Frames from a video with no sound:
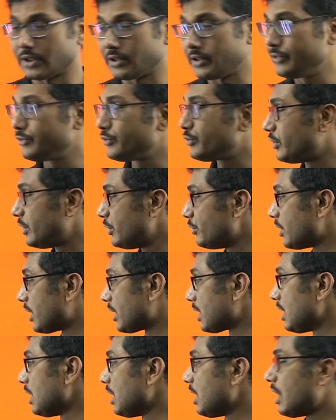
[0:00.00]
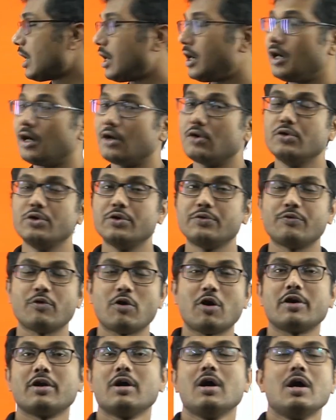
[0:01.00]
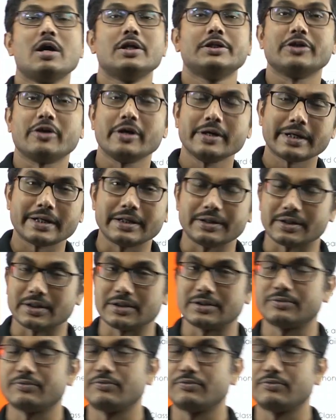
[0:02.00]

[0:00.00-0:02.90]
You are good for joint entrance